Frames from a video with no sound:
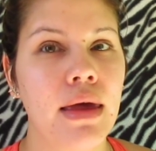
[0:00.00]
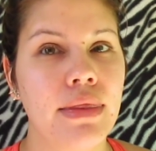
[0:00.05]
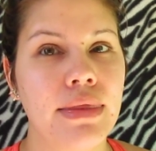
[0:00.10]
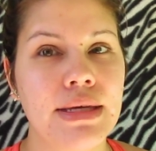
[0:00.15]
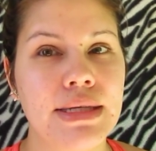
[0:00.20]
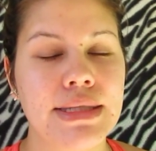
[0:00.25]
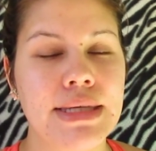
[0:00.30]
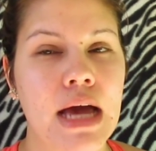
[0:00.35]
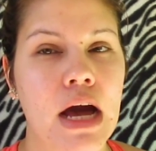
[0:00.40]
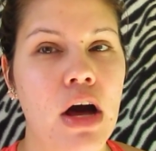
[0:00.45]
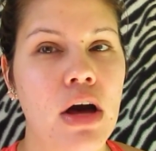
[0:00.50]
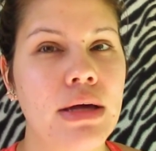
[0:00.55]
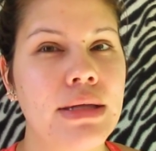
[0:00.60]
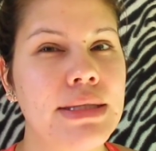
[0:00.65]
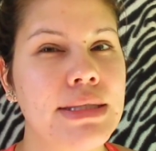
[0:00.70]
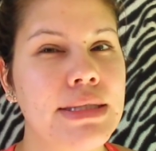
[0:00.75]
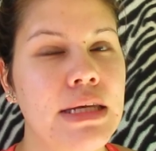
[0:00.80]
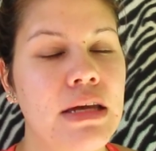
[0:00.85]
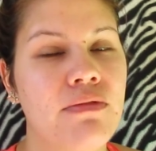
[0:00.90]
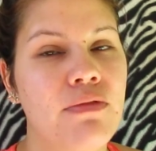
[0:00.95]
this out
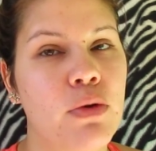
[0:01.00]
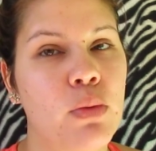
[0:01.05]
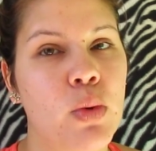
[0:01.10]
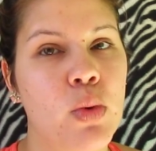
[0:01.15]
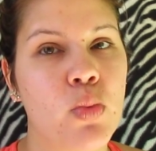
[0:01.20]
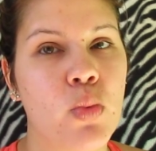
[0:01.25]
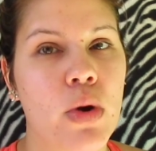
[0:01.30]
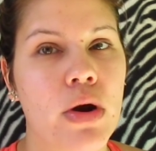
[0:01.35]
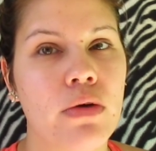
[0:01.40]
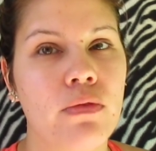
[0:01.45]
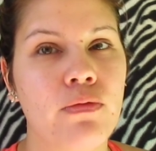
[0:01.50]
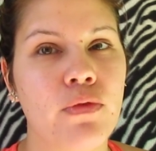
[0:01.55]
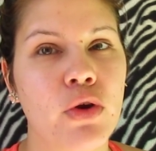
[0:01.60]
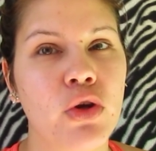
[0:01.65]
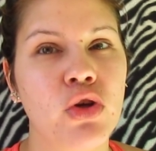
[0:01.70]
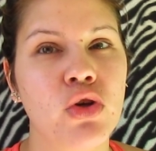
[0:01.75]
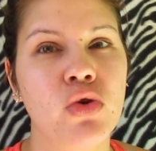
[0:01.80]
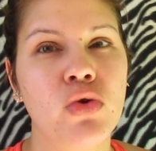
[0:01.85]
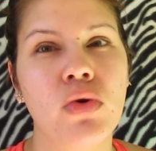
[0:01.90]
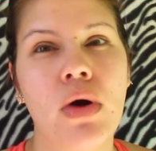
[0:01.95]
and see if it would work for
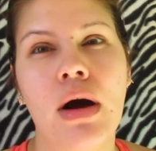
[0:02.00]
you.